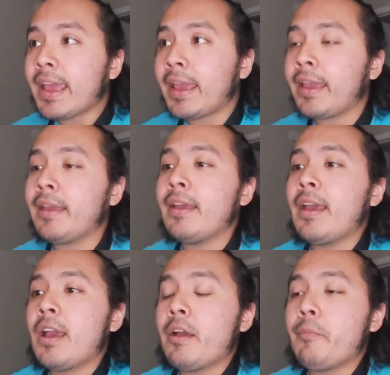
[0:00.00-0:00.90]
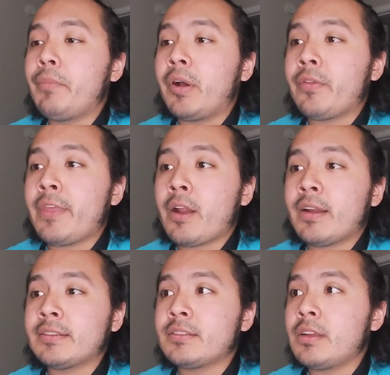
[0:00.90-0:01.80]
A, but there
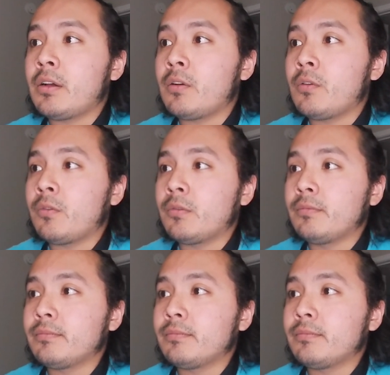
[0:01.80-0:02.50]
is no